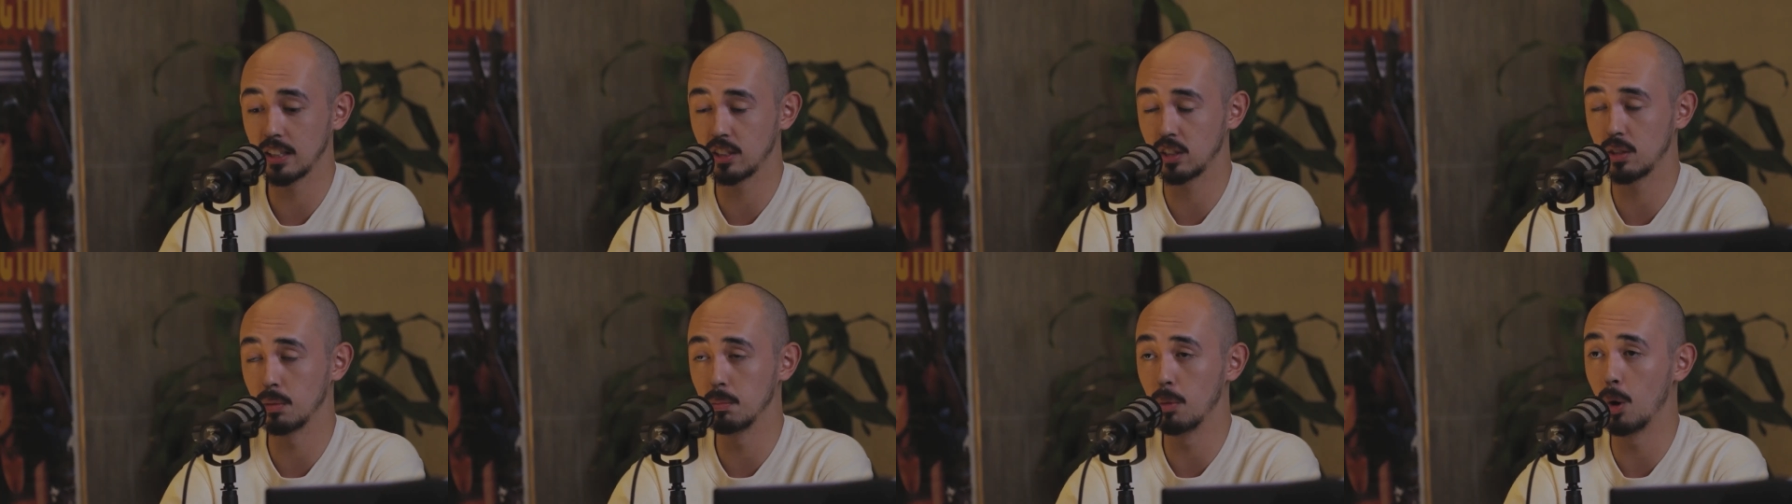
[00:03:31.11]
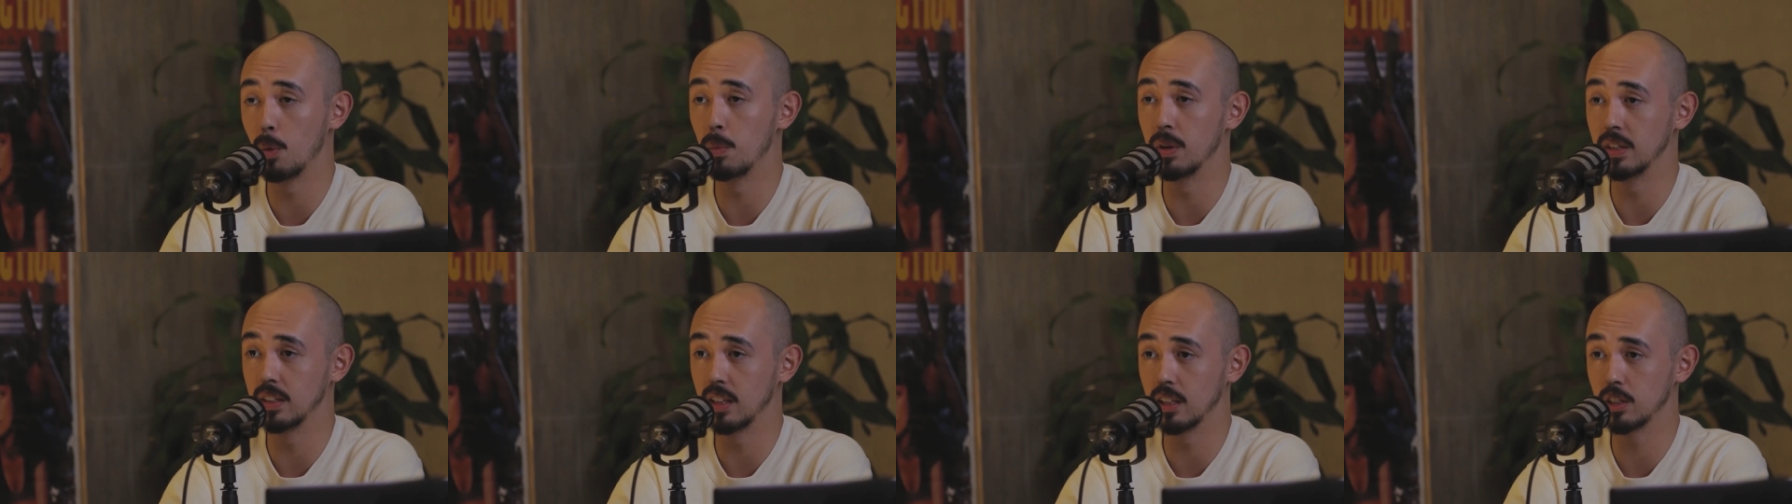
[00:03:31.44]
That's
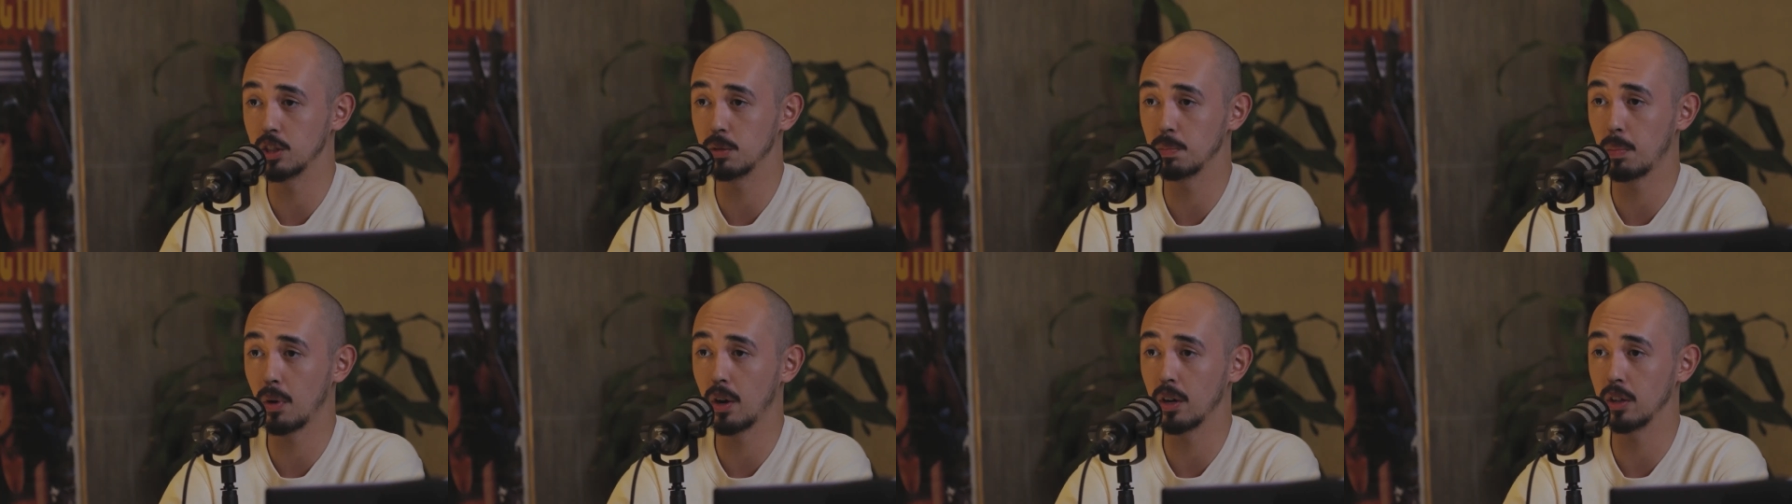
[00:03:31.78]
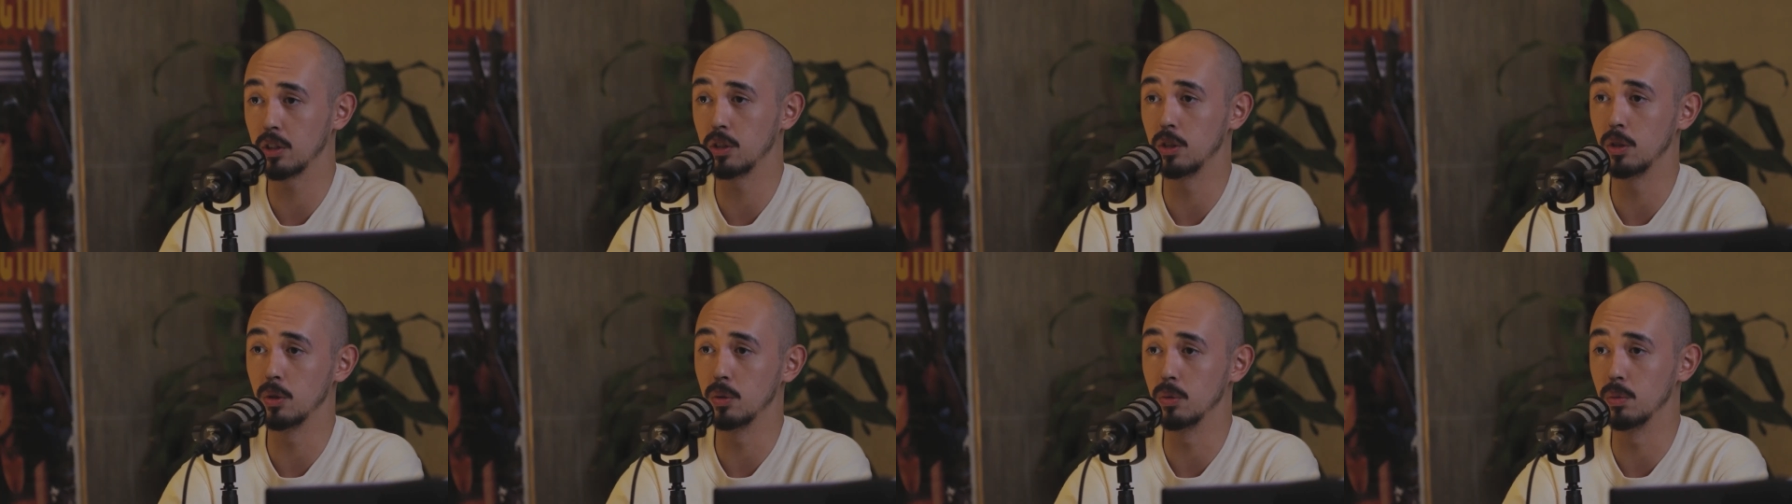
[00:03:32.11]
the moment that
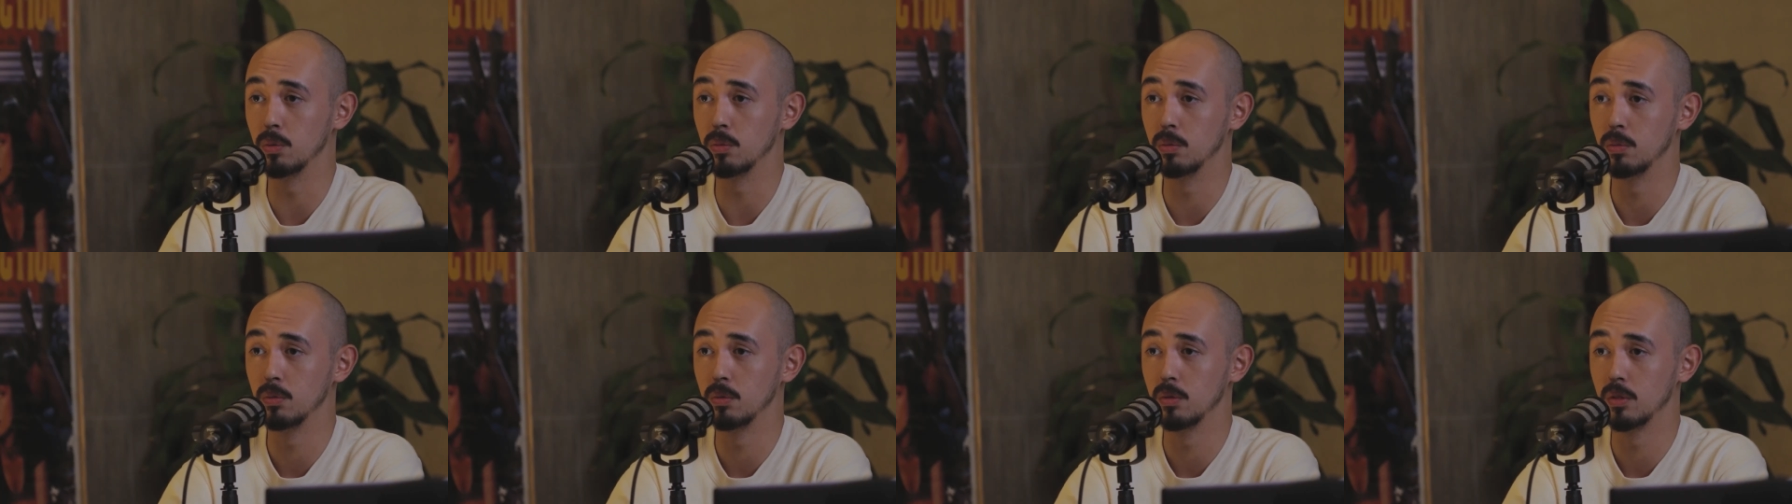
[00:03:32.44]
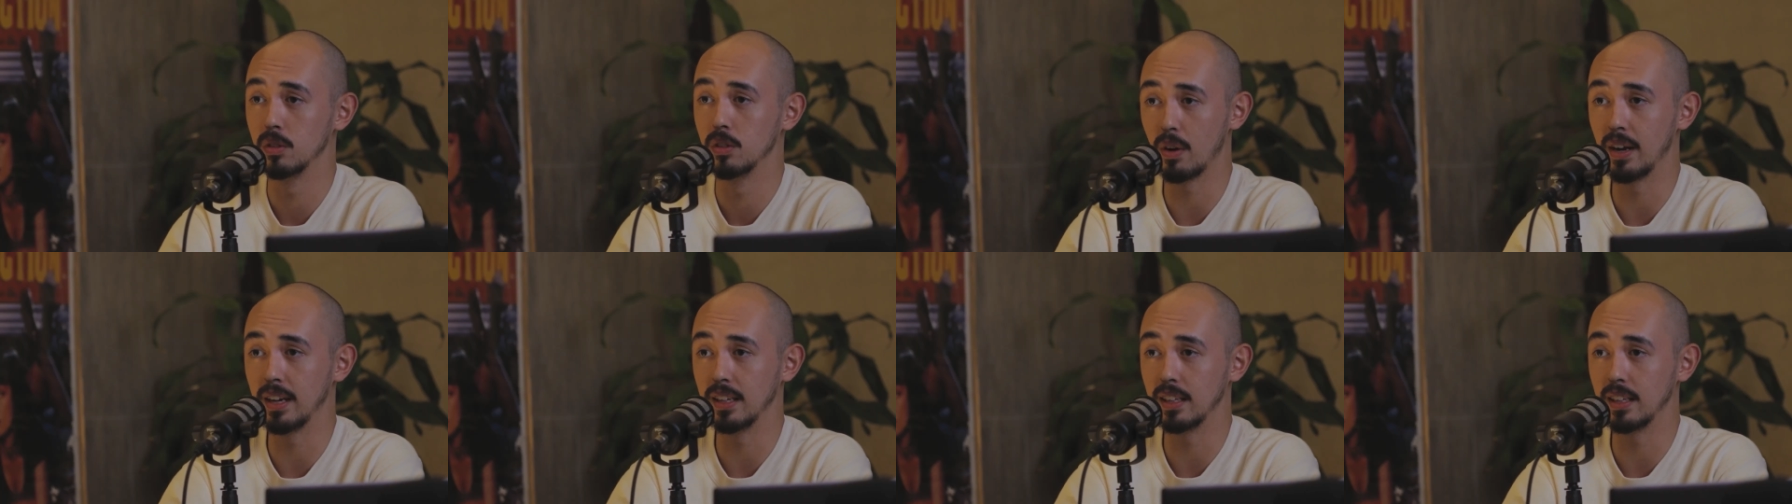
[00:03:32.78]
sparked you to